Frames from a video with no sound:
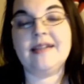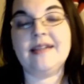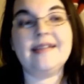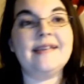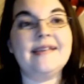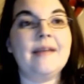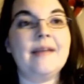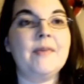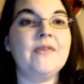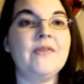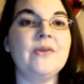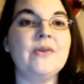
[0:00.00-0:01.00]
Some
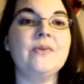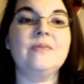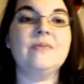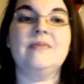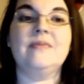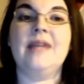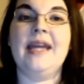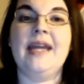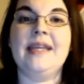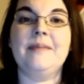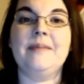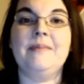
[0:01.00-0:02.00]
of you,
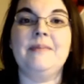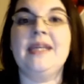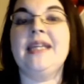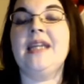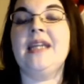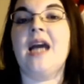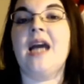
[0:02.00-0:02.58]
like me,